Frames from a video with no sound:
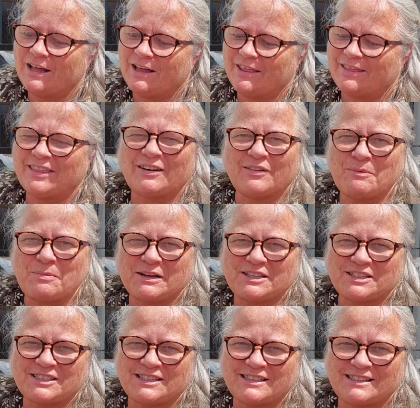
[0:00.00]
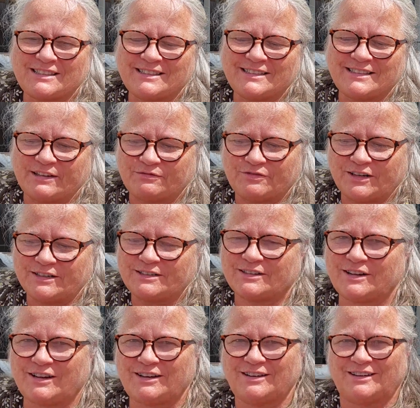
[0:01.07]
they're a bit different
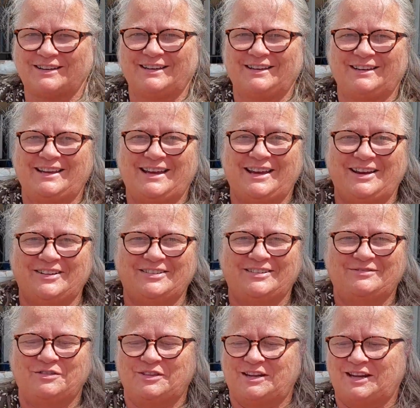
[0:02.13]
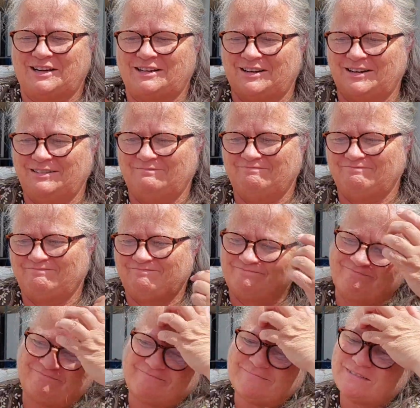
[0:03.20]
here for the neckline,
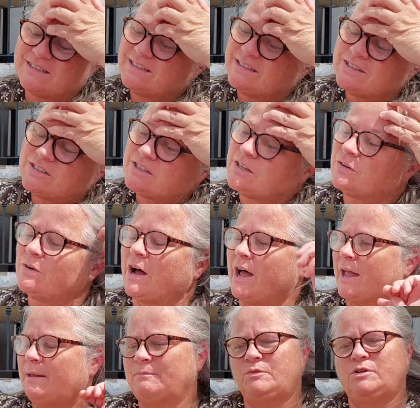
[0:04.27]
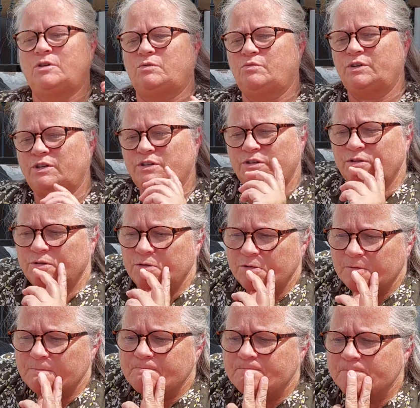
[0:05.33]
so I am going
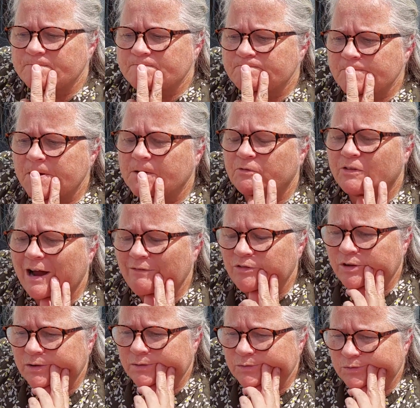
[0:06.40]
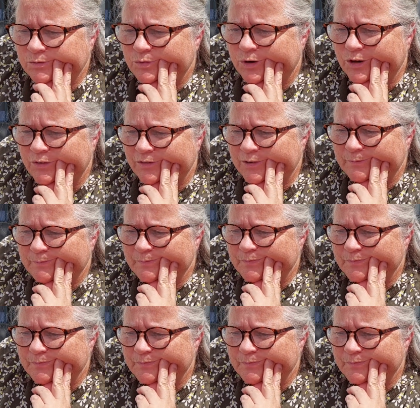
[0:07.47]
to unravel one of them.